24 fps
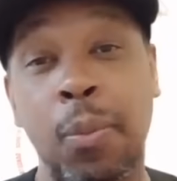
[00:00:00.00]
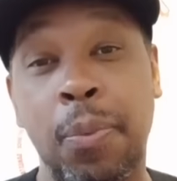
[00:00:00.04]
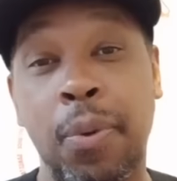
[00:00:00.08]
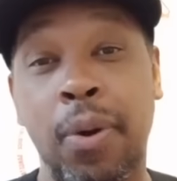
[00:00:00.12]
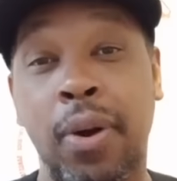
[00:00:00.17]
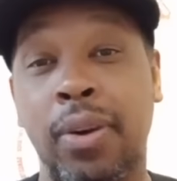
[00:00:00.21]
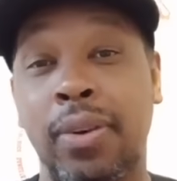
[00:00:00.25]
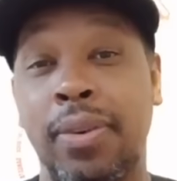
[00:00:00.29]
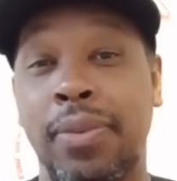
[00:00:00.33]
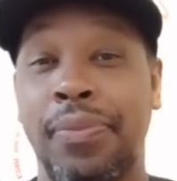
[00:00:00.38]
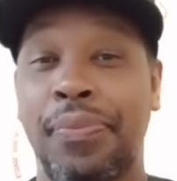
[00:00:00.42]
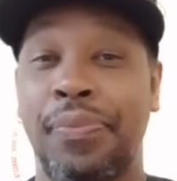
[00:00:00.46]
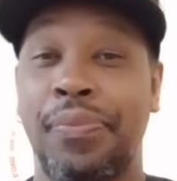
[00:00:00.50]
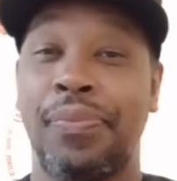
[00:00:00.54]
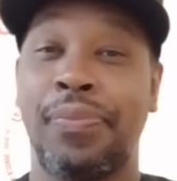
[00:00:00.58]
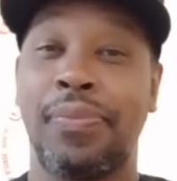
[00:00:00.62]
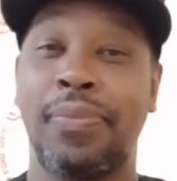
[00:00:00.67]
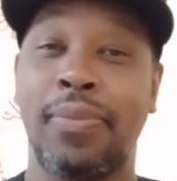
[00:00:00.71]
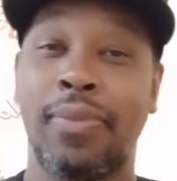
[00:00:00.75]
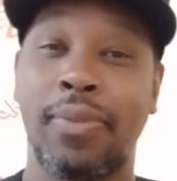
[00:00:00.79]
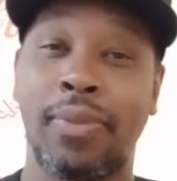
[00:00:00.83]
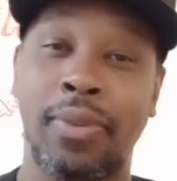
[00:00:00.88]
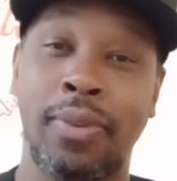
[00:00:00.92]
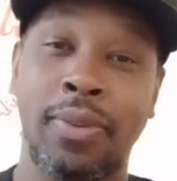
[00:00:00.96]
bro.
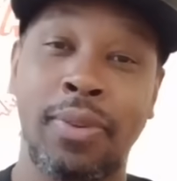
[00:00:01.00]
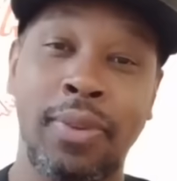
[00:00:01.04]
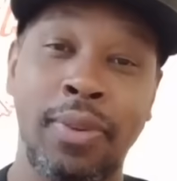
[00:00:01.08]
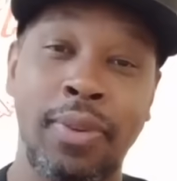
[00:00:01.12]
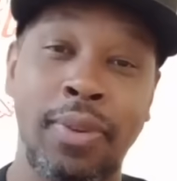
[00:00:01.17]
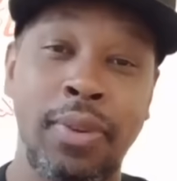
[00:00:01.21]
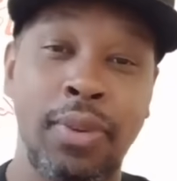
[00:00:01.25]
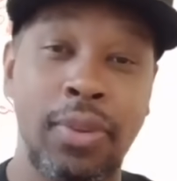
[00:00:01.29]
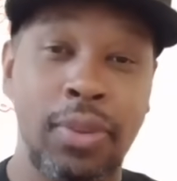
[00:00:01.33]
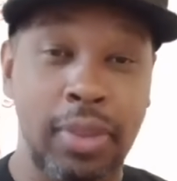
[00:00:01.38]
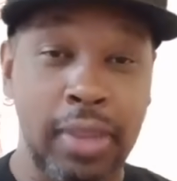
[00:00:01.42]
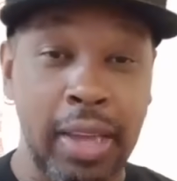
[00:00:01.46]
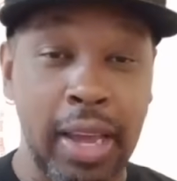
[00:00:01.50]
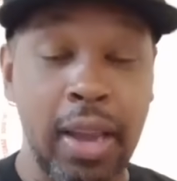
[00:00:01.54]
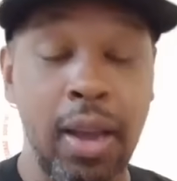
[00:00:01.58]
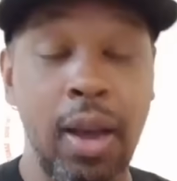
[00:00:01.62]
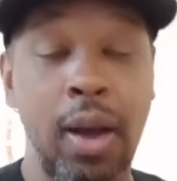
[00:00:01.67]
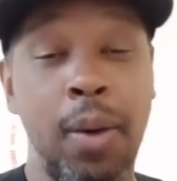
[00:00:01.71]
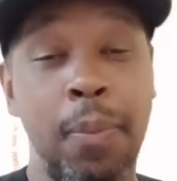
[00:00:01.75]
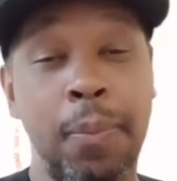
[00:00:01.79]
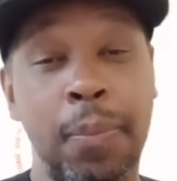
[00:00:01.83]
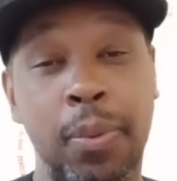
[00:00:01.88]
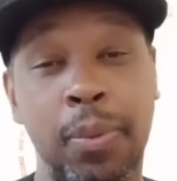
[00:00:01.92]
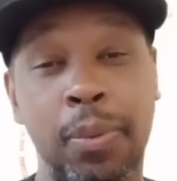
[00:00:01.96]
Stay
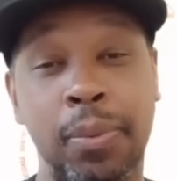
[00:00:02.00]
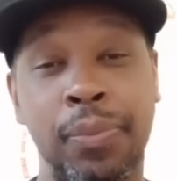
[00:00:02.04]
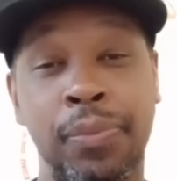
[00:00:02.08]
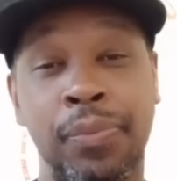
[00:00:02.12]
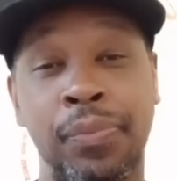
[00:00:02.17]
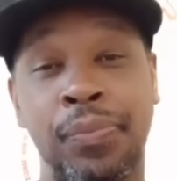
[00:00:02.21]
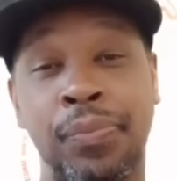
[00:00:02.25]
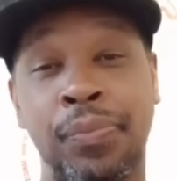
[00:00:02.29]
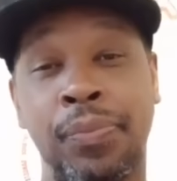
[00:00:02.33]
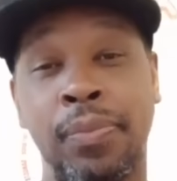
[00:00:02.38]
humble.